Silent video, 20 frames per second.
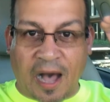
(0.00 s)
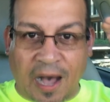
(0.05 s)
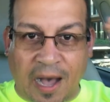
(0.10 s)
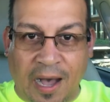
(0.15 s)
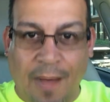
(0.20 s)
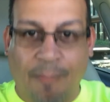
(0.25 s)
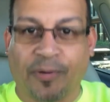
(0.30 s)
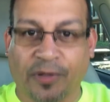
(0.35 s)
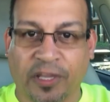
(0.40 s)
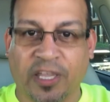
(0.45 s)

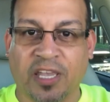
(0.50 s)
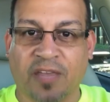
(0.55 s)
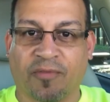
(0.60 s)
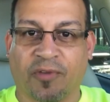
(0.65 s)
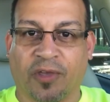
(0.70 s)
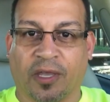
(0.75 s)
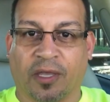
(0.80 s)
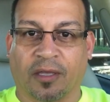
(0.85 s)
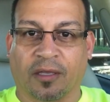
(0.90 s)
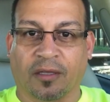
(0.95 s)
I'm
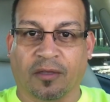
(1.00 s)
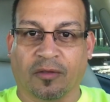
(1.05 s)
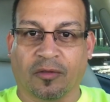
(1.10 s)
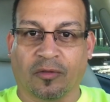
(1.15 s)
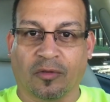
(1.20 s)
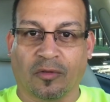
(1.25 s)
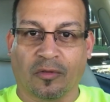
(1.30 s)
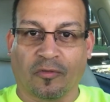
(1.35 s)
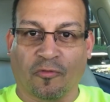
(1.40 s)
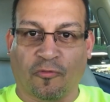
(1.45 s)
believing
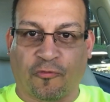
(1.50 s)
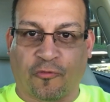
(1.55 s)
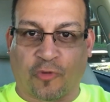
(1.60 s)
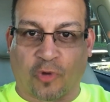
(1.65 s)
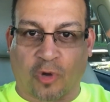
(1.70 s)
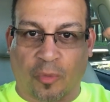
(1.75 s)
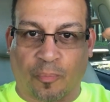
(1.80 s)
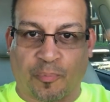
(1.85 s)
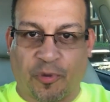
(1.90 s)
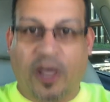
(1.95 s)

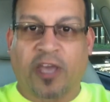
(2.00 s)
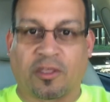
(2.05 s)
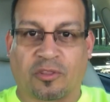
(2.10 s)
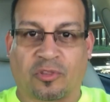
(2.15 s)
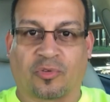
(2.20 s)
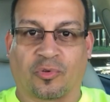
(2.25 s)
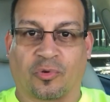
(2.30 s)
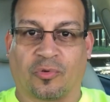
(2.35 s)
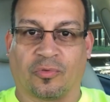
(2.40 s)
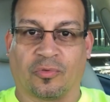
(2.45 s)
for a
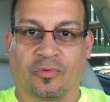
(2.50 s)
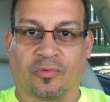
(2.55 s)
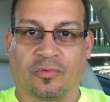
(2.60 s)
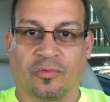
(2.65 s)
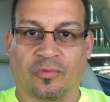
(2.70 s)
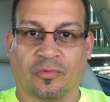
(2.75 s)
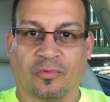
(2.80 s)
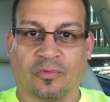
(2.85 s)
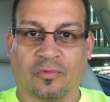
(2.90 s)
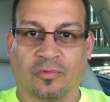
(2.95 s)
breakthrough.
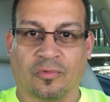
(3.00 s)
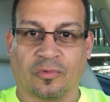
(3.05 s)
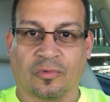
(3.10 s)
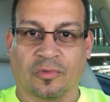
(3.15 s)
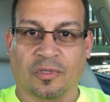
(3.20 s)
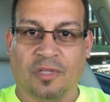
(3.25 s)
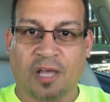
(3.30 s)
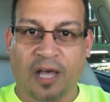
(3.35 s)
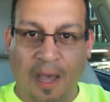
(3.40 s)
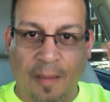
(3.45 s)

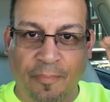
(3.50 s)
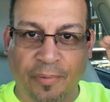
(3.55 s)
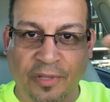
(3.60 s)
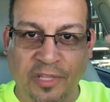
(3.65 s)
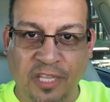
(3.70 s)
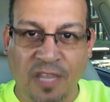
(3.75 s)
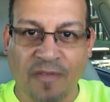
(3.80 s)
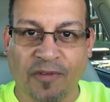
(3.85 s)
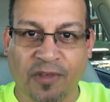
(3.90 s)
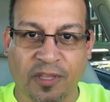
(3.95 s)
I'm
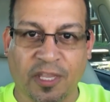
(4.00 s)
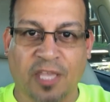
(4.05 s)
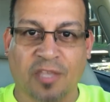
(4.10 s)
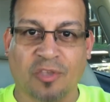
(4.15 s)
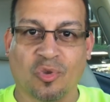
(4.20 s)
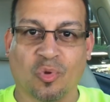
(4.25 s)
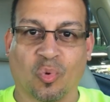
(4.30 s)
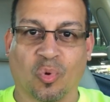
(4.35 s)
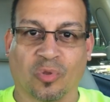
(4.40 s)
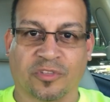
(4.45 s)
believing that
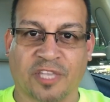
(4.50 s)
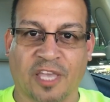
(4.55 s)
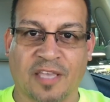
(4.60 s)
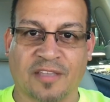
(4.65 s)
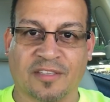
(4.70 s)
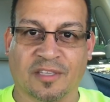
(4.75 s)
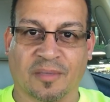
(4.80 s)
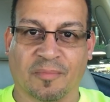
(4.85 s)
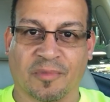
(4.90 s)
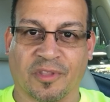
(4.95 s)
you will take
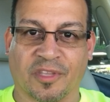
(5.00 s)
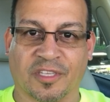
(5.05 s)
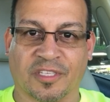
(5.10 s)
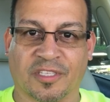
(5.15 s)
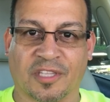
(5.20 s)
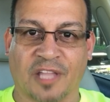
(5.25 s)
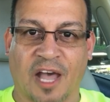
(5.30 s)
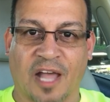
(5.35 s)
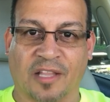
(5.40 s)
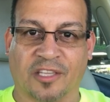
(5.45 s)
some of this
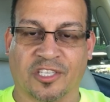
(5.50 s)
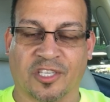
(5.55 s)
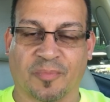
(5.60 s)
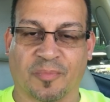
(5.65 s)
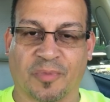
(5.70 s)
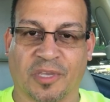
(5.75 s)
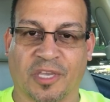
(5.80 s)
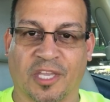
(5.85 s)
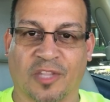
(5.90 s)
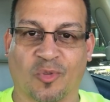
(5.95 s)
knowledge and
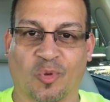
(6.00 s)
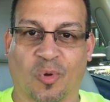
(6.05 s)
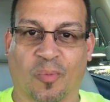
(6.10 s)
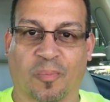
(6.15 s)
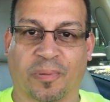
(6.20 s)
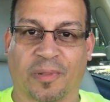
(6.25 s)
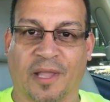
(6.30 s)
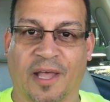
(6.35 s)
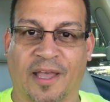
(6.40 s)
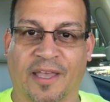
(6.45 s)
begin to
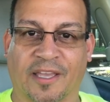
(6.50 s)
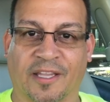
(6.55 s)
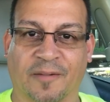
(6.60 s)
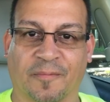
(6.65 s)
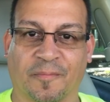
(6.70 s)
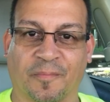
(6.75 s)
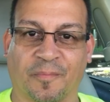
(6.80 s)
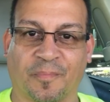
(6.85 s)
apply it.